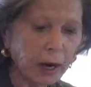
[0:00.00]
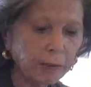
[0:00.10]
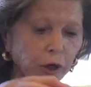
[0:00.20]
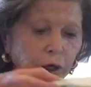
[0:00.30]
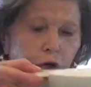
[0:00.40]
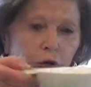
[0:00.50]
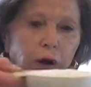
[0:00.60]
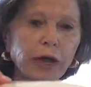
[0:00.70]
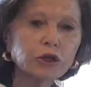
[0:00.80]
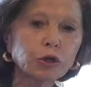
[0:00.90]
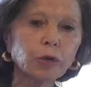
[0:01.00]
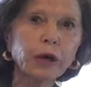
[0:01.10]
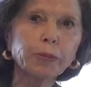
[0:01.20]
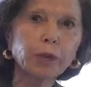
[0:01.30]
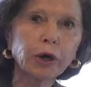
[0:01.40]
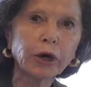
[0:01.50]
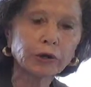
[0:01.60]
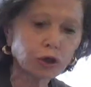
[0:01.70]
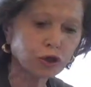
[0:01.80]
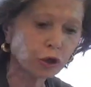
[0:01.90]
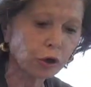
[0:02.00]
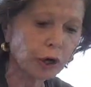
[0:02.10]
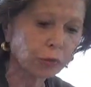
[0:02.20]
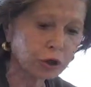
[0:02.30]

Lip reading: I'm going to gradually put in the sugar,